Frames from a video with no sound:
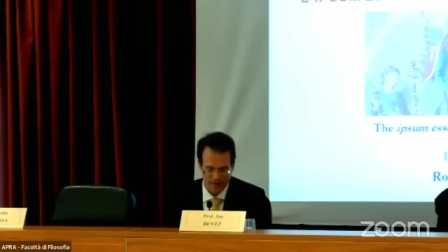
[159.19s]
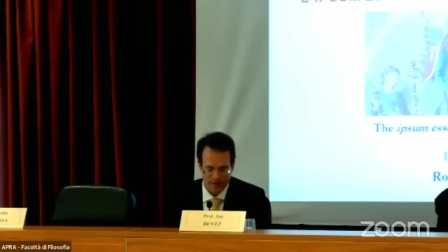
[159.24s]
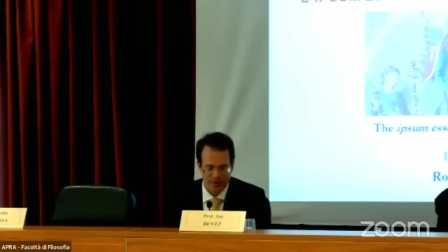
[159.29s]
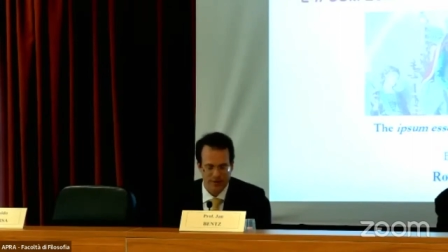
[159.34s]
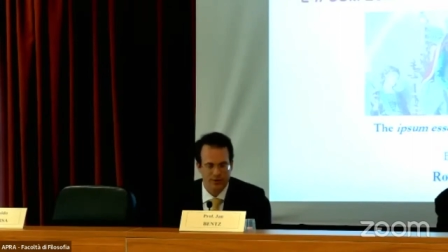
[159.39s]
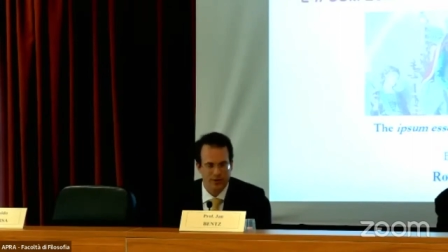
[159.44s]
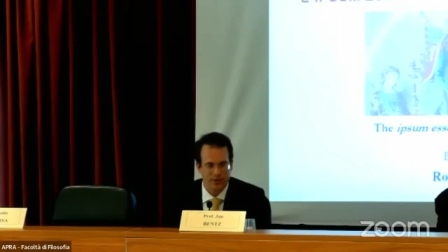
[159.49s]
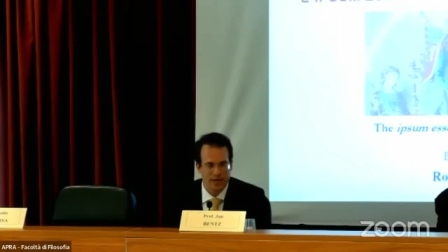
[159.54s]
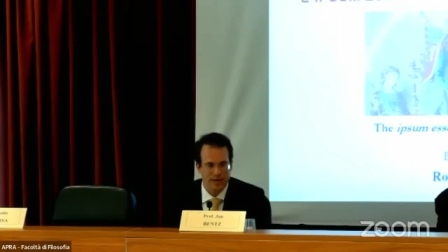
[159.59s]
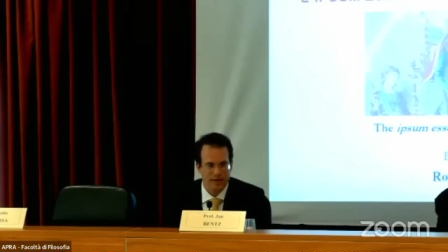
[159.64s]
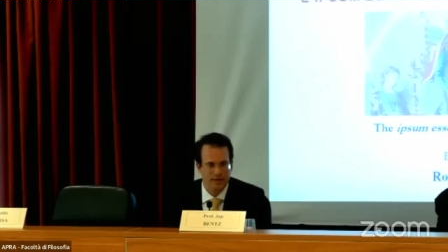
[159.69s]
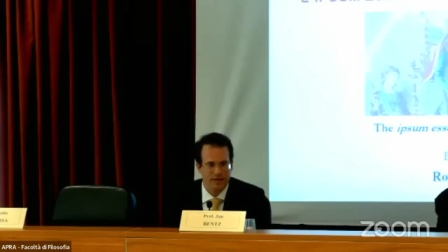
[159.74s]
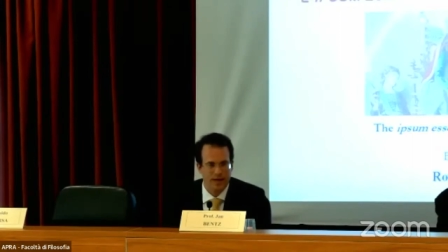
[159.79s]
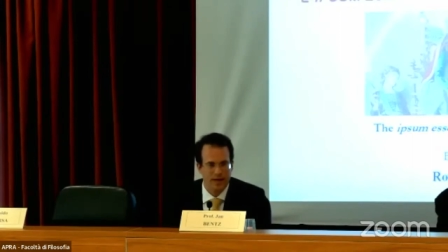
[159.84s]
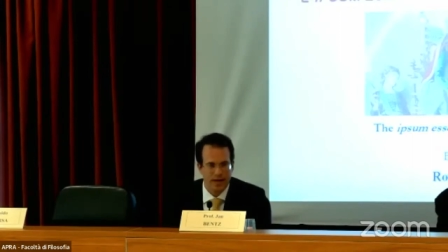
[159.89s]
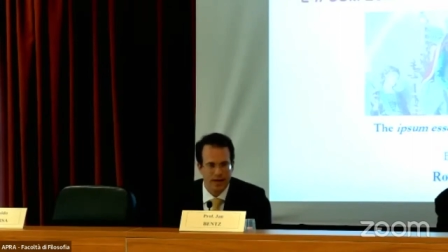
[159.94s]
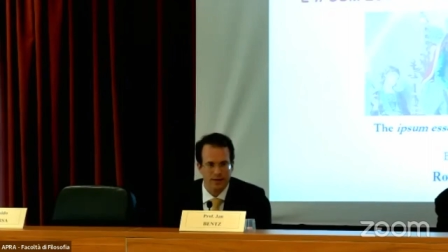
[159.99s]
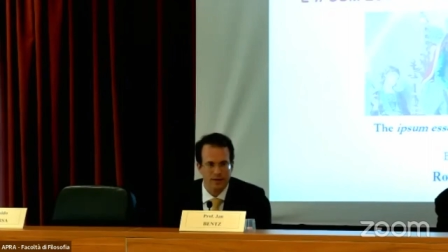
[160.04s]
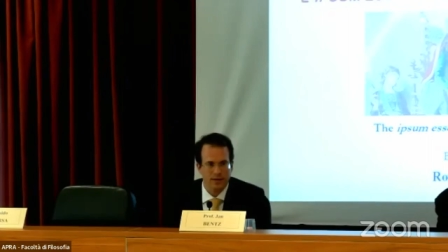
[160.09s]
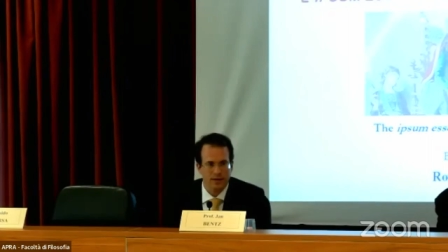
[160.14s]
such
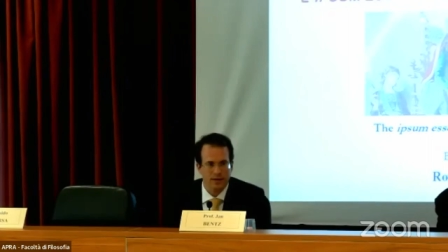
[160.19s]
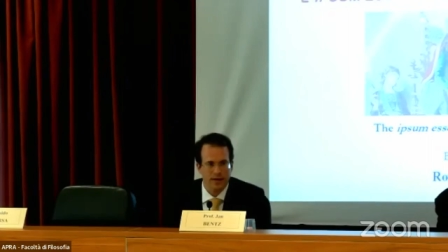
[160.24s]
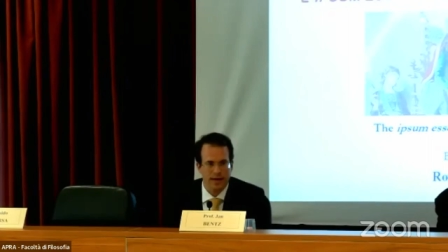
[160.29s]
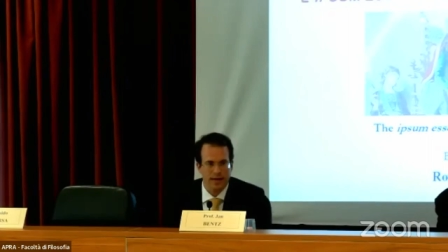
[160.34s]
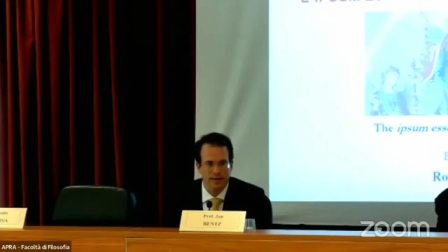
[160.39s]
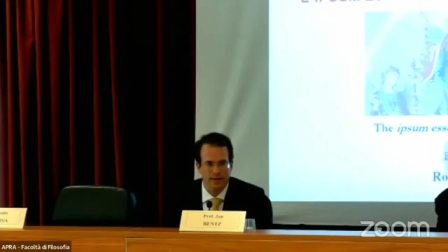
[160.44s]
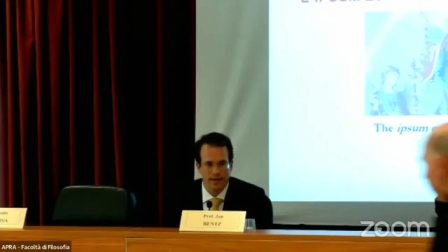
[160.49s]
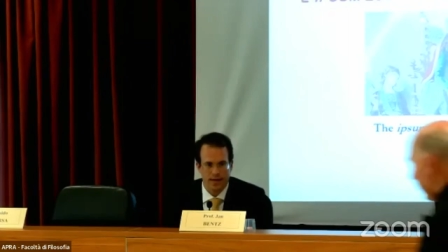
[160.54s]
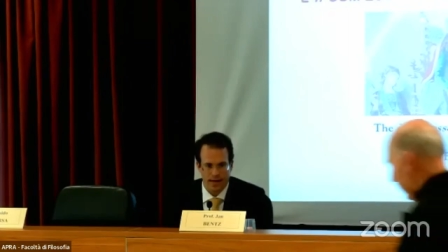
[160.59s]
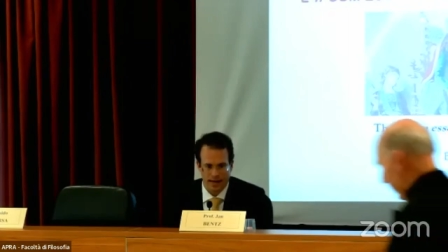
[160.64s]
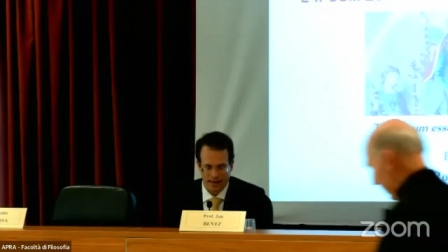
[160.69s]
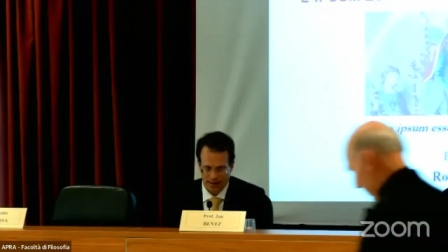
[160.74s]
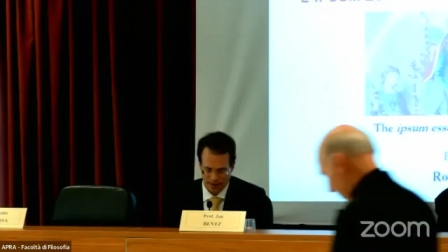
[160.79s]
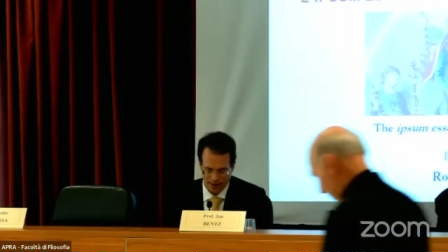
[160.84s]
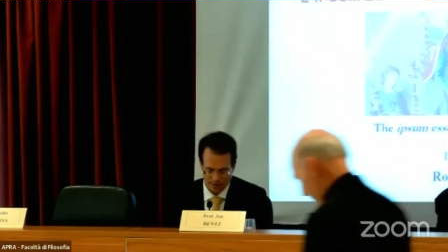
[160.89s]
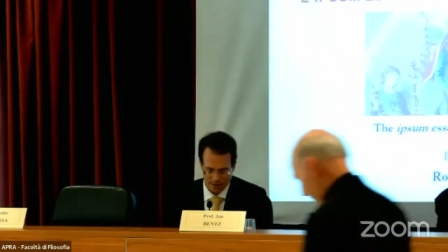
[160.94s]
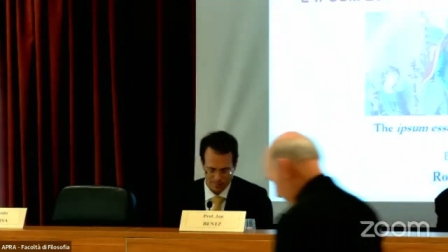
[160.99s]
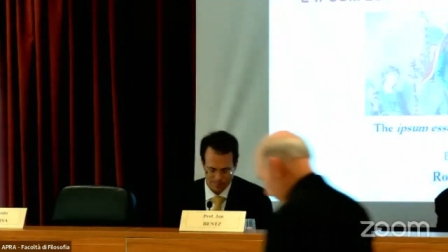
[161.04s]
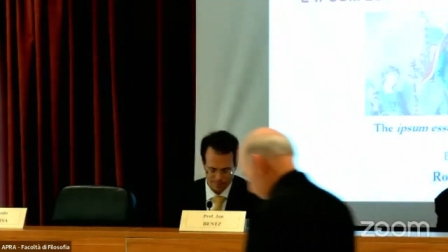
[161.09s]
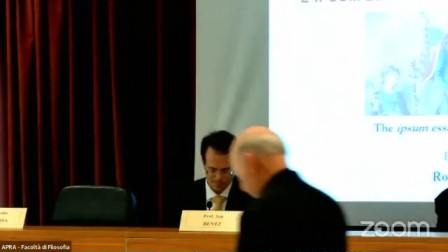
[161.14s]
as Hegel and
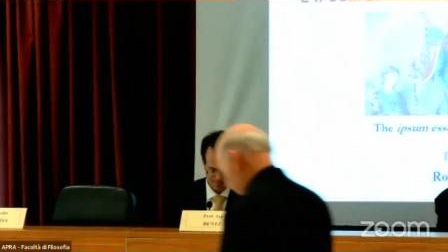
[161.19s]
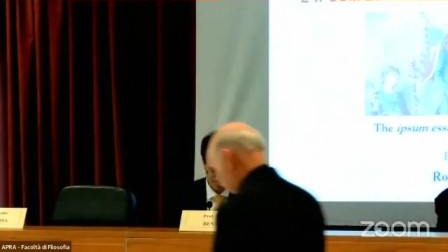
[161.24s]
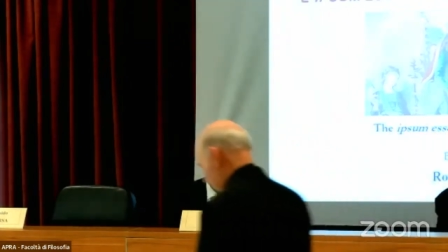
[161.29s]
Heidegger.